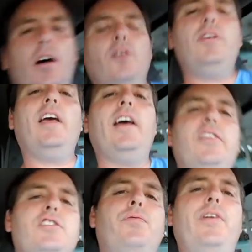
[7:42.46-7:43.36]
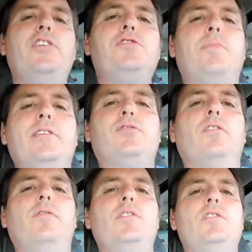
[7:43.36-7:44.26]
Okay, I just finished my
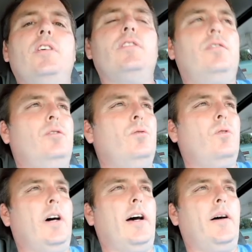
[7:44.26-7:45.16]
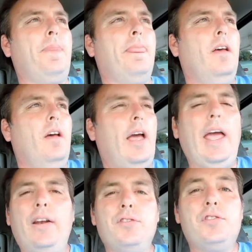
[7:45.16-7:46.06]
school visit to
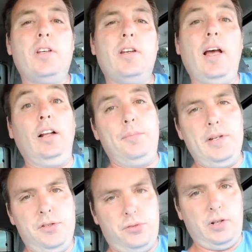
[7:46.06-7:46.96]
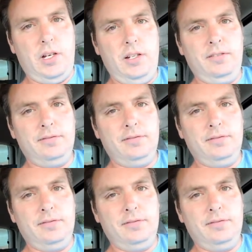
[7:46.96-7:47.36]
Anderson Elementary,